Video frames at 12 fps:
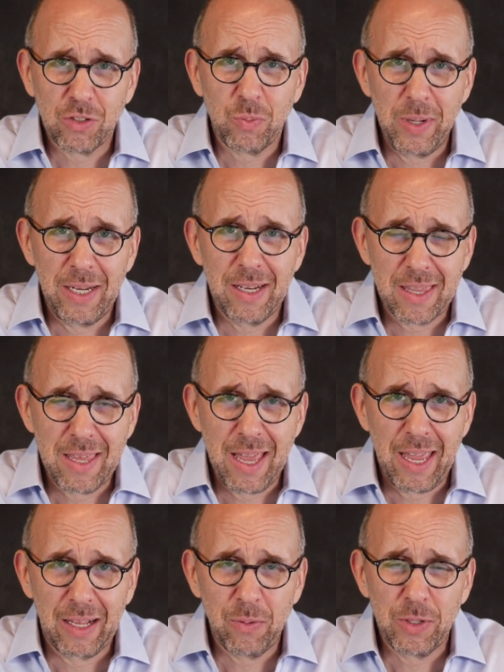sweet
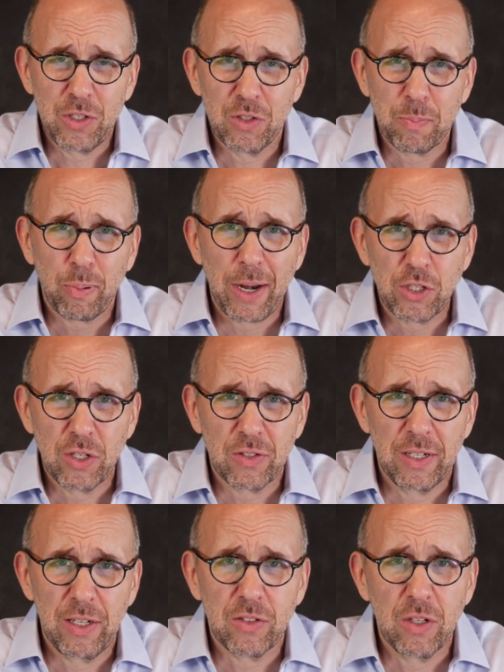thing, which is
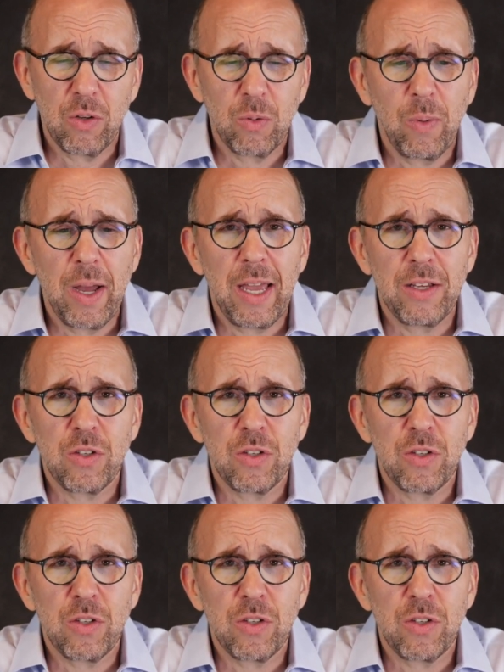precious in its own way.